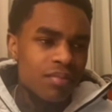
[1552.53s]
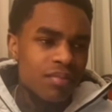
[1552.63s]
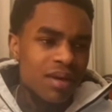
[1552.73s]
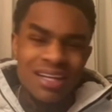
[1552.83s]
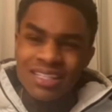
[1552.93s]

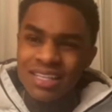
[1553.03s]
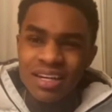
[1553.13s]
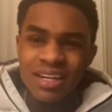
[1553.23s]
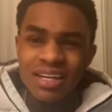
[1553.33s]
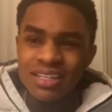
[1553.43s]
I just hear
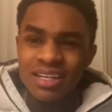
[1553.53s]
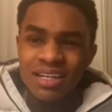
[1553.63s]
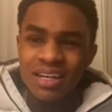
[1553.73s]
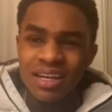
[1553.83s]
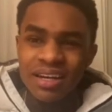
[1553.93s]
niggas in a
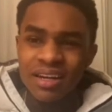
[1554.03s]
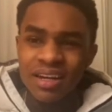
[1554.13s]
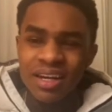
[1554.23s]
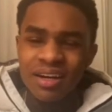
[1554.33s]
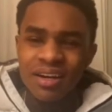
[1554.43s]
in a
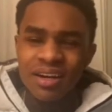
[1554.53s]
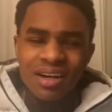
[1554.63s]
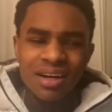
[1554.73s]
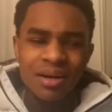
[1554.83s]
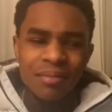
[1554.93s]
in a
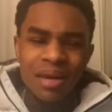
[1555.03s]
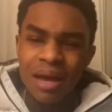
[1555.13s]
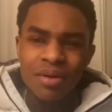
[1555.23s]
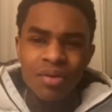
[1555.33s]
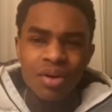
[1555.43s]
um
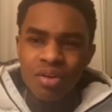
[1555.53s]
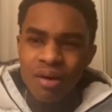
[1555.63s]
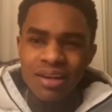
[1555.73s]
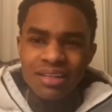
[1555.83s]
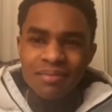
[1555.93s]
lobby going crazy.